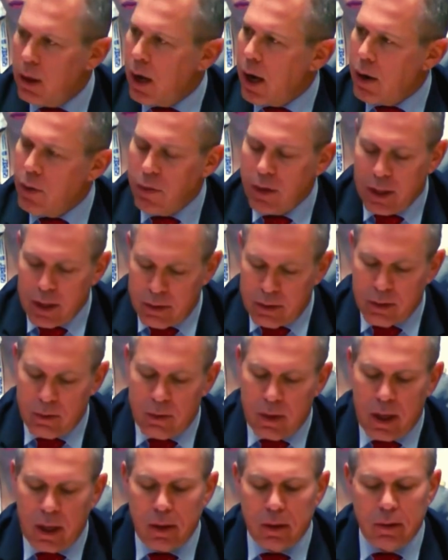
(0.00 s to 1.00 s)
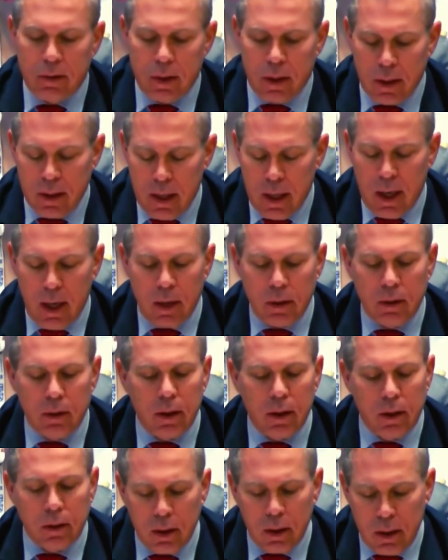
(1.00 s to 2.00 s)
I reiterate again
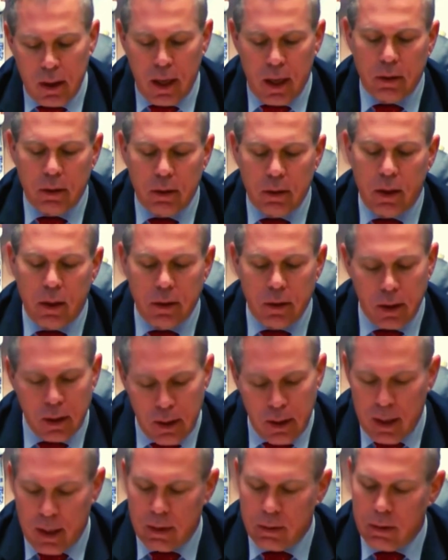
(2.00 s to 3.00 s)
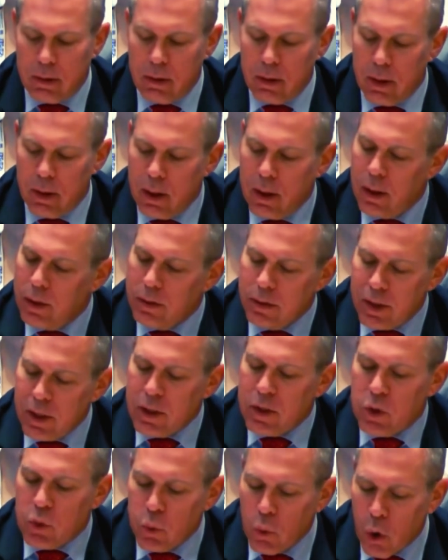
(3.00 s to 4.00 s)
and again and again,
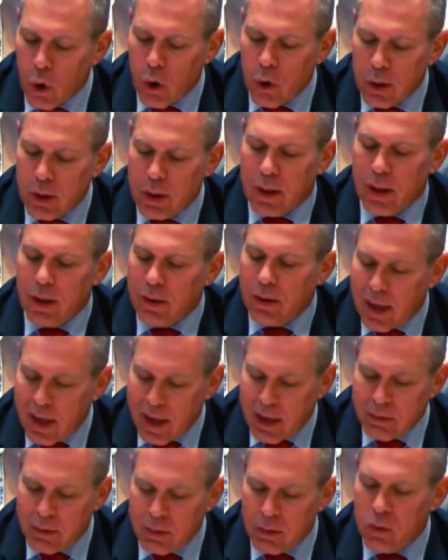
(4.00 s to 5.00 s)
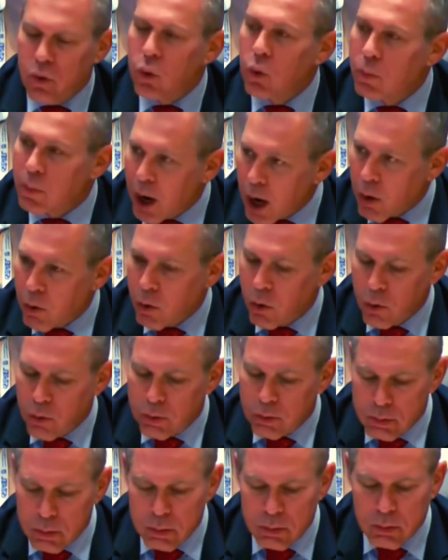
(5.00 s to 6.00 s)
this war can end tomorrow,
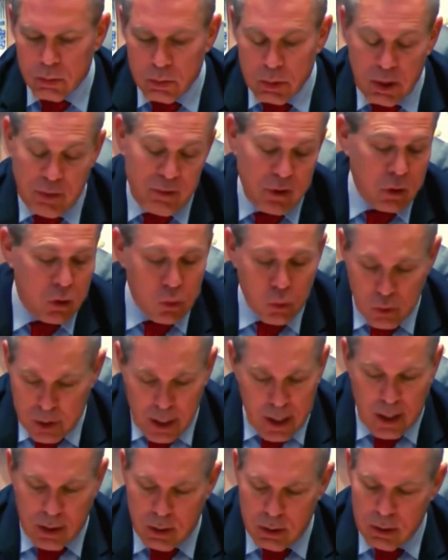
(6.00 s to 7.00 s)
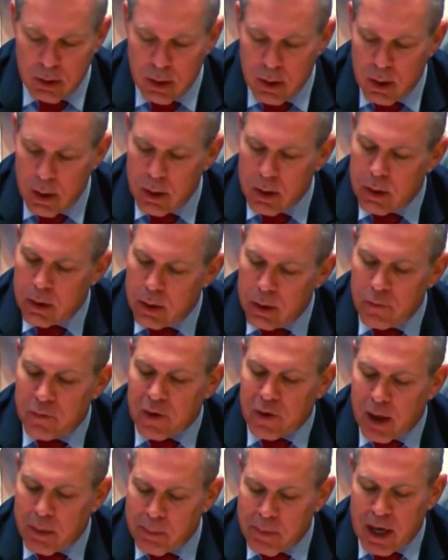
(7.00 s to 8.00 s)
even today,
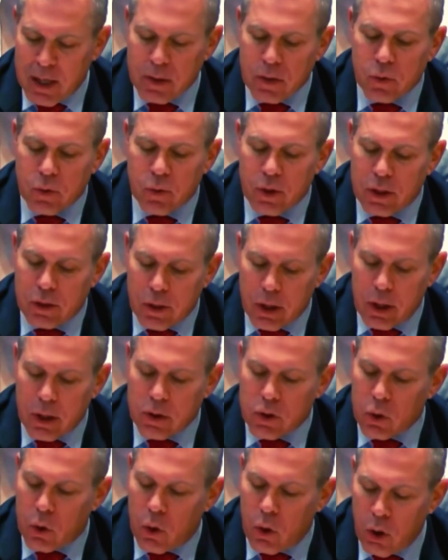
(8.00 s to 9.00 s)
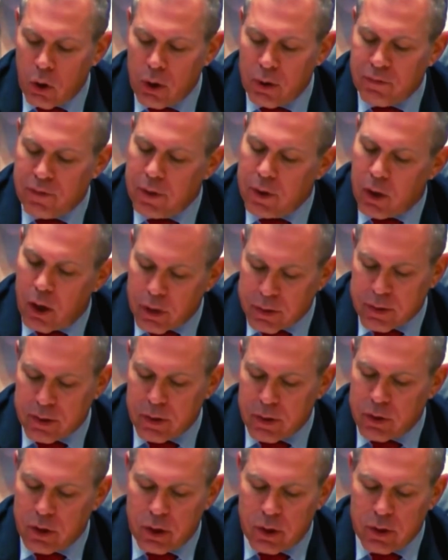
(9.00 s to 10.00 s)
if Hamas returns all of the
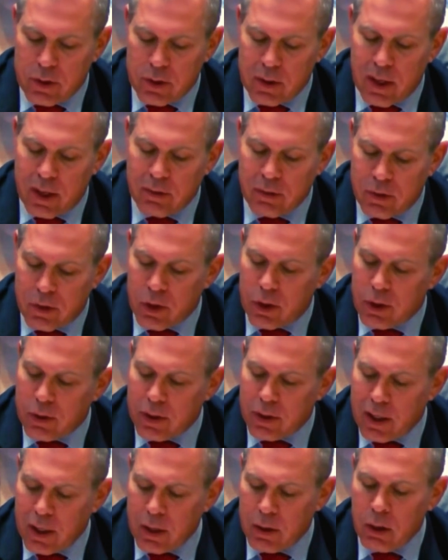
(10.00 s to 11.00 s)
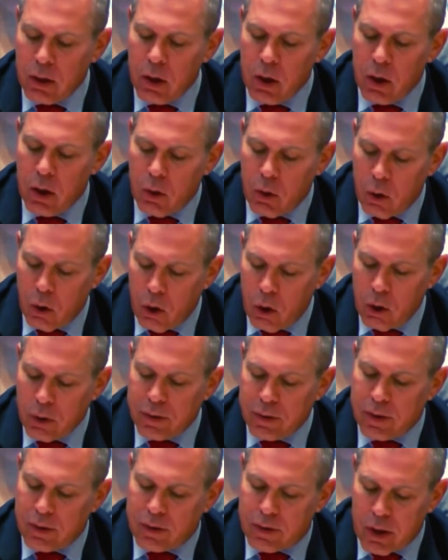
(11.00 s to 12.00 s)
hostages and turn in all
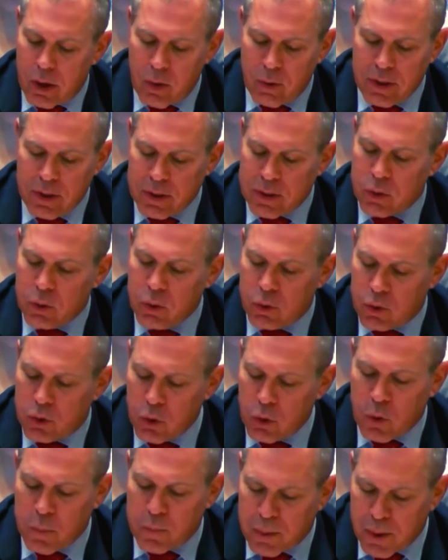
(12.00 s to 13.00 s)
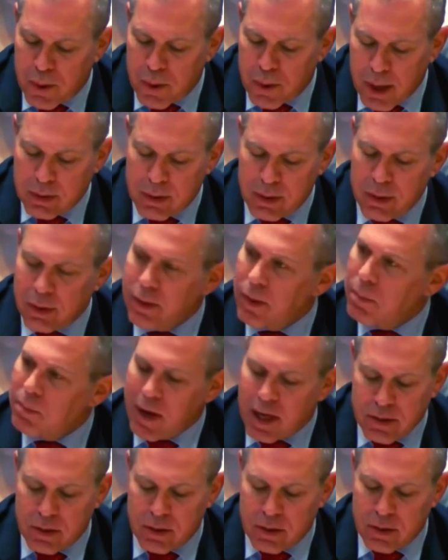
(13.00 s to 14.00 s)
the terrorists who took part in the
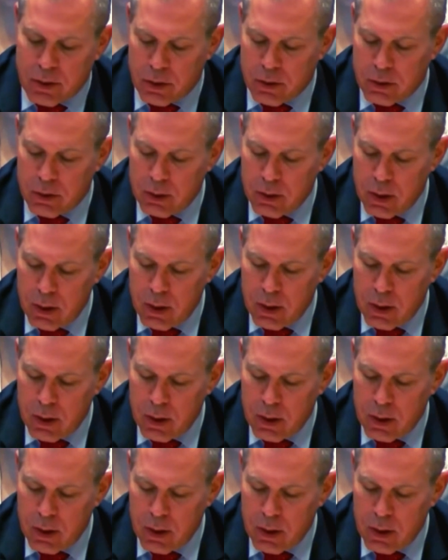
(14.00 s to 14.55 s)
massacre.